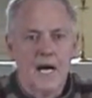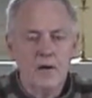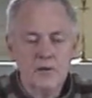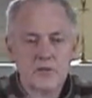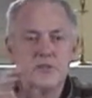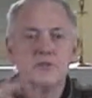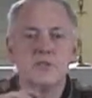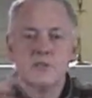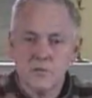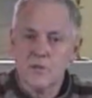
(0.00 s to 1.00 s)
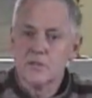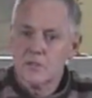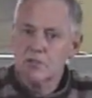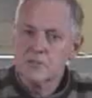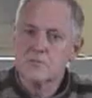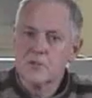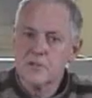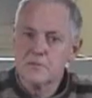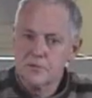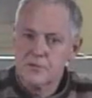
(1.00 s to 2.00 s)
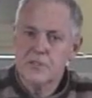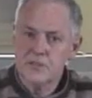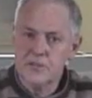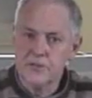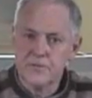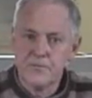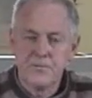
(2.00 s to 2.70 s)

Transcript: Owl is using the word customary procedure.